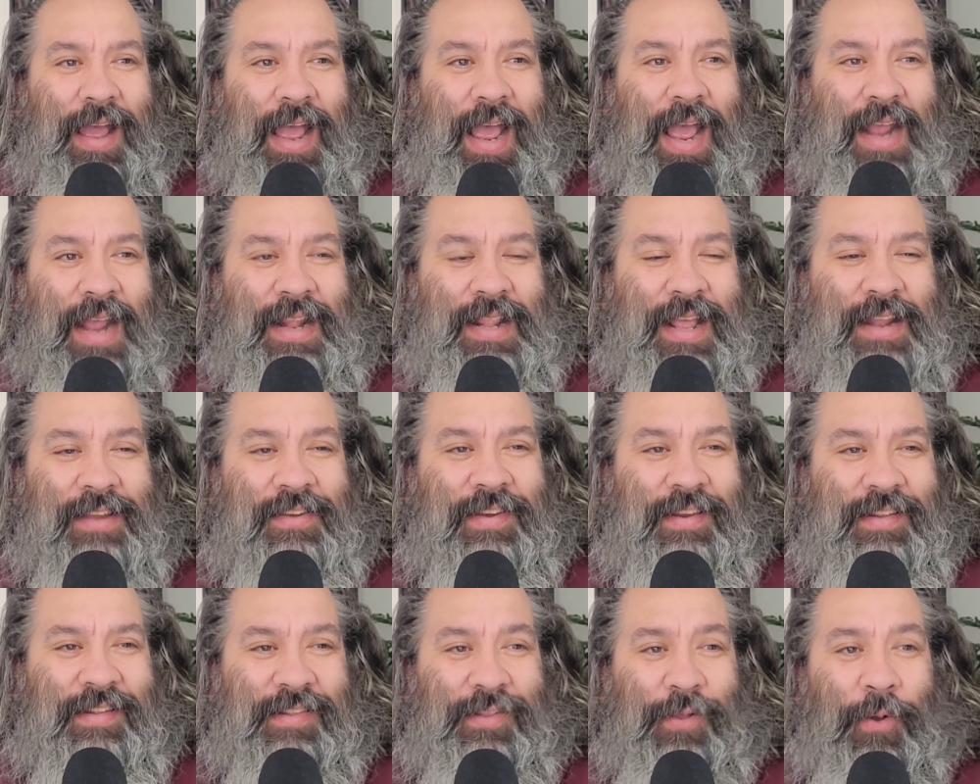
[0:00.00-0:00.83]
And then
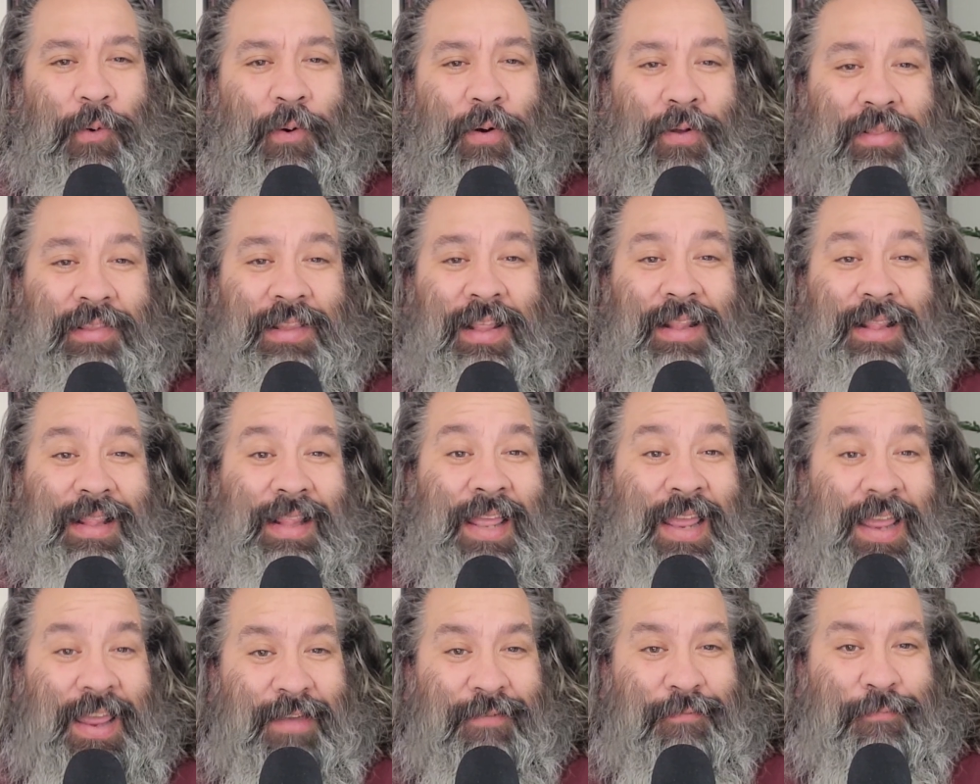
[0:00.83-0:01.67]
she's told to
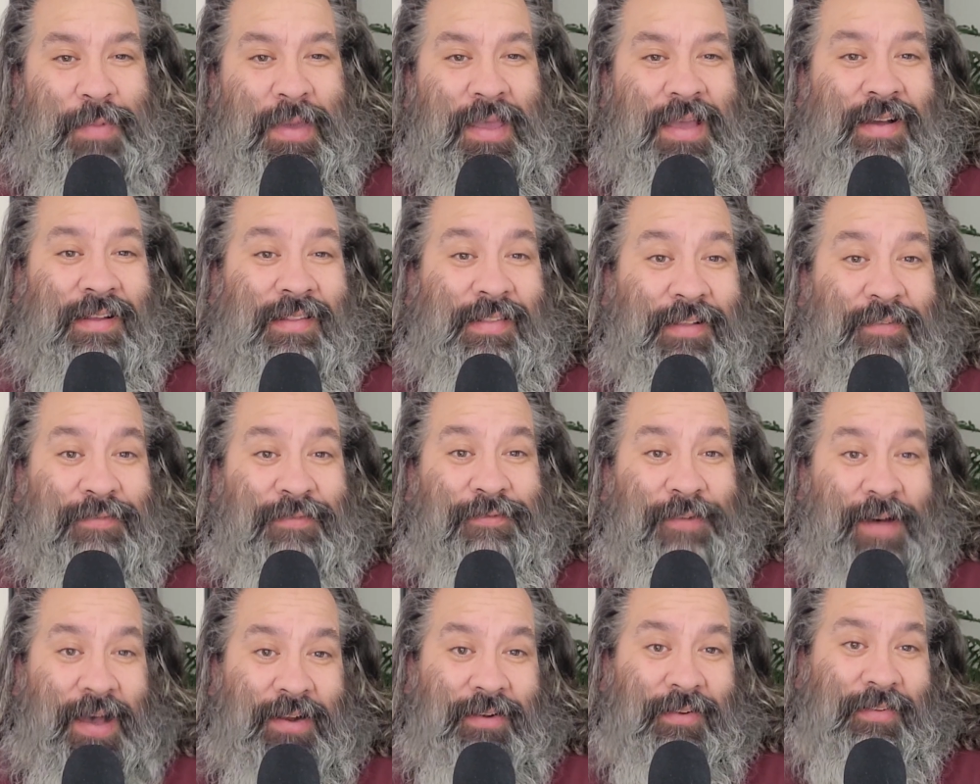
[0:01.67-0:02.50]
leave because the
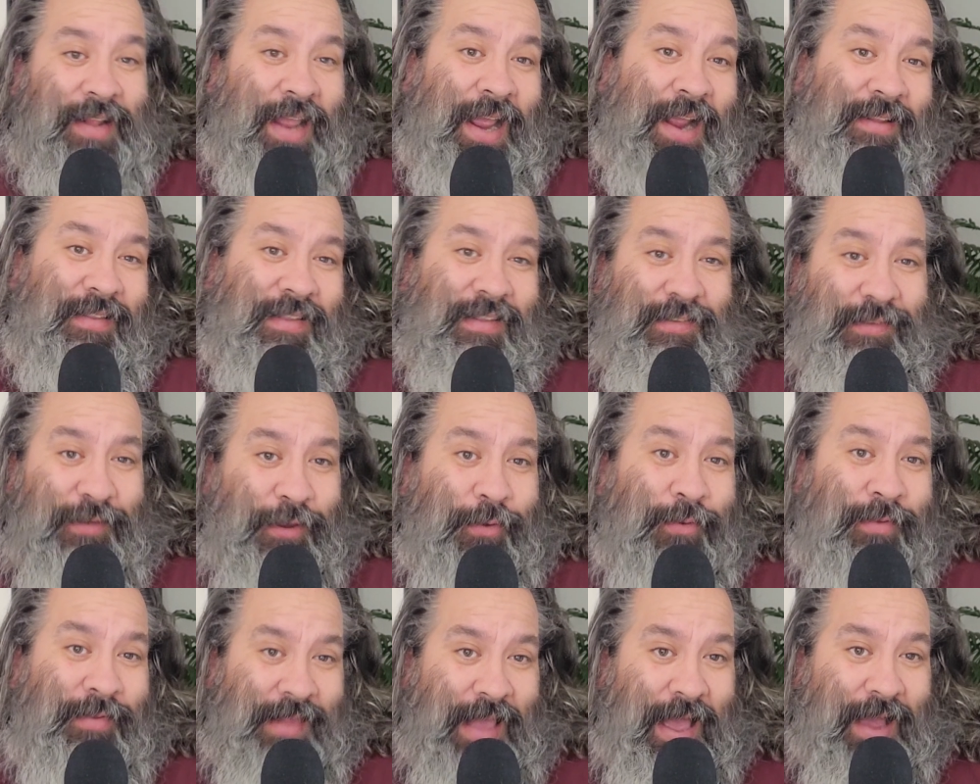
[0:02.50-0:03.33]
final dance is
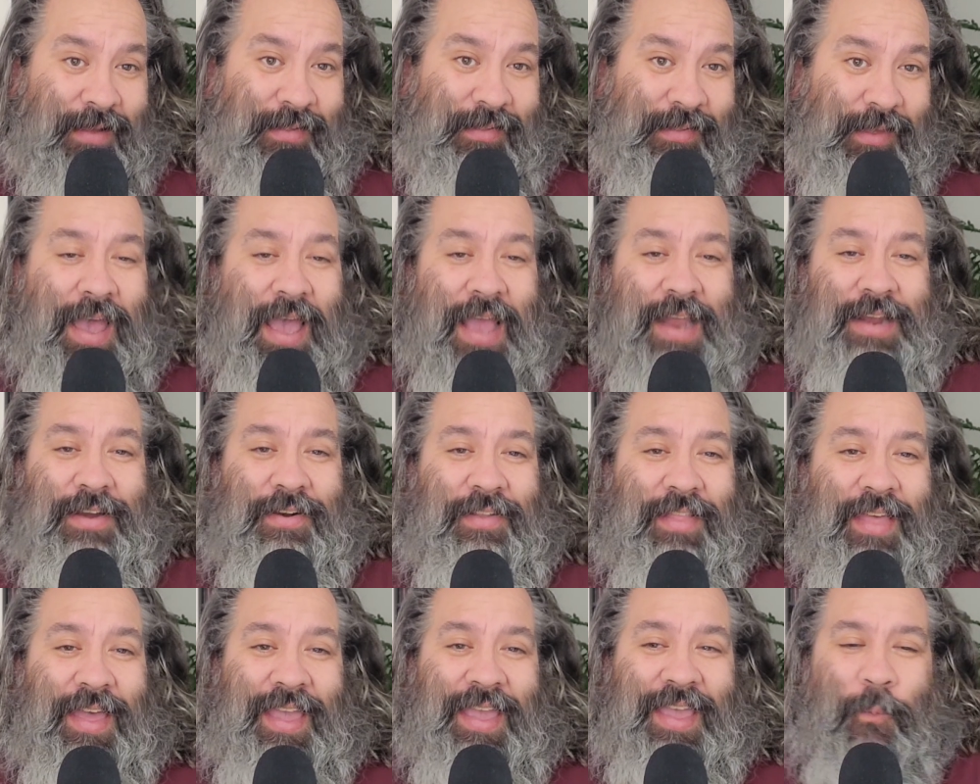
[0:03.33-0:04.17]
too sexy. And you're
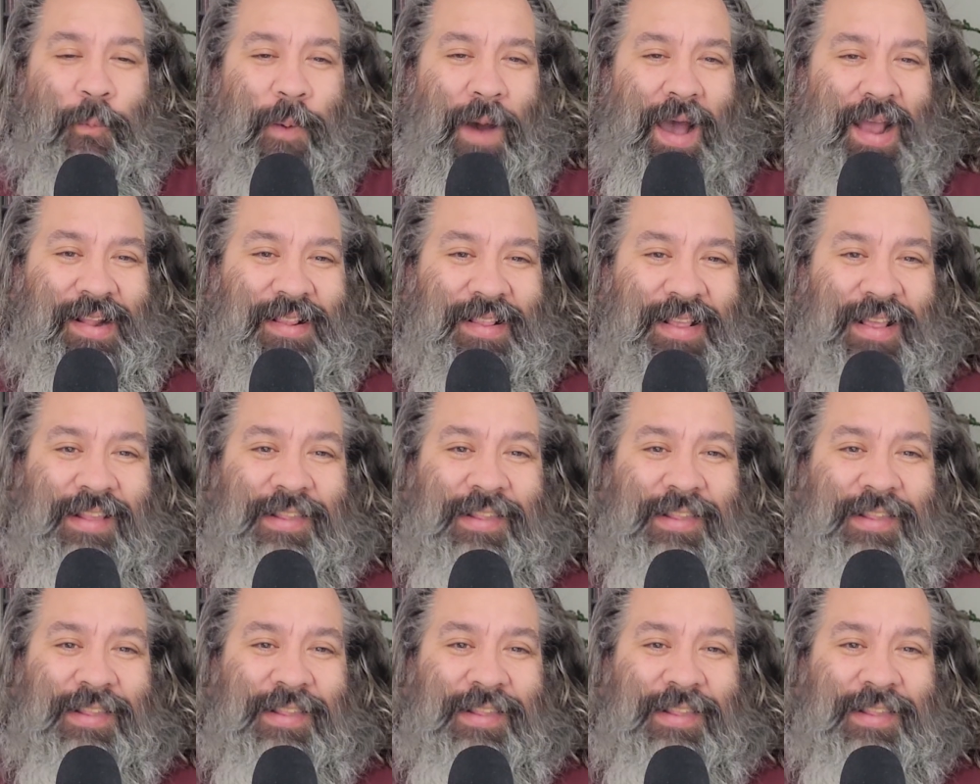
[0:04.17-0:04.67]
like, what?